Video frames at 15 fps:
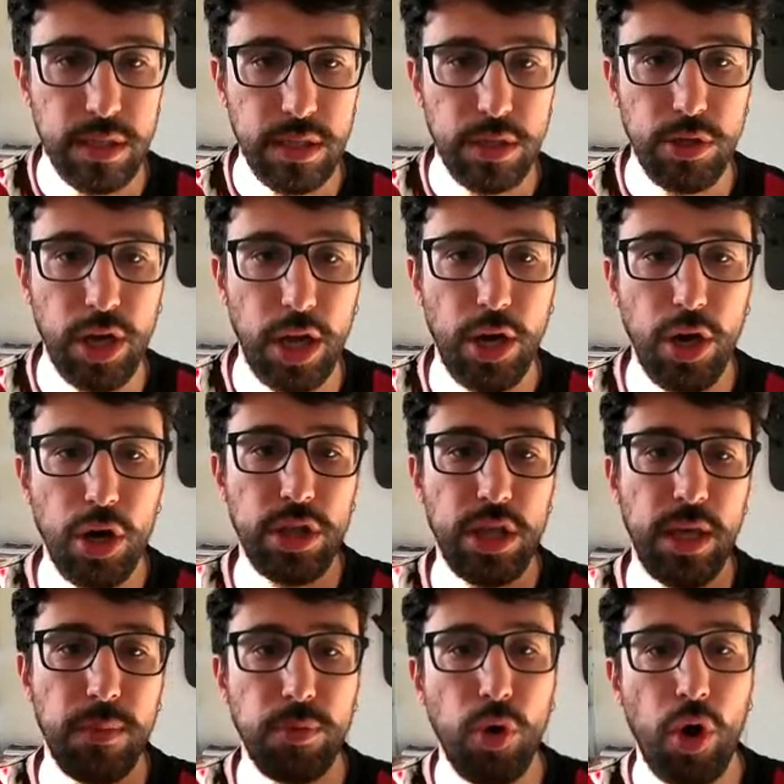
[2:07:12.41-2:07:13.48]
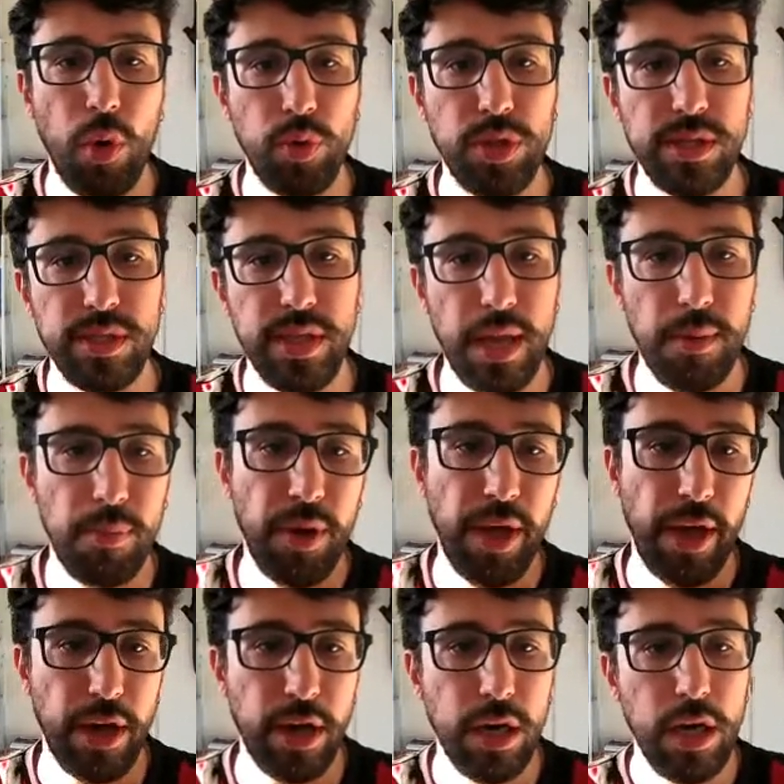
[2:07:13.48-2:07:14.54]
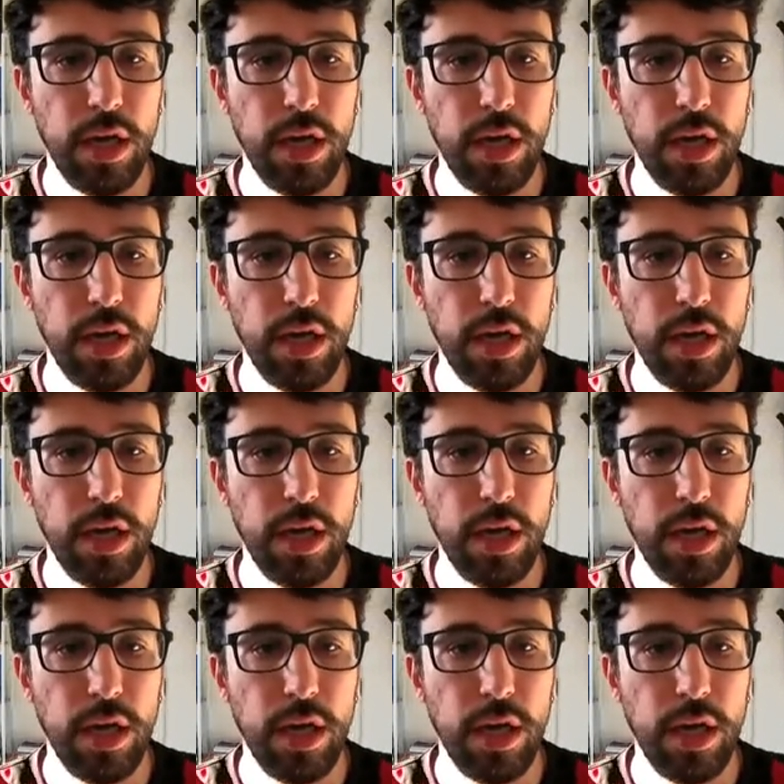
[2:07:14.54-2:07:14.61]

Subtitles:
You cannot keep going with the same player.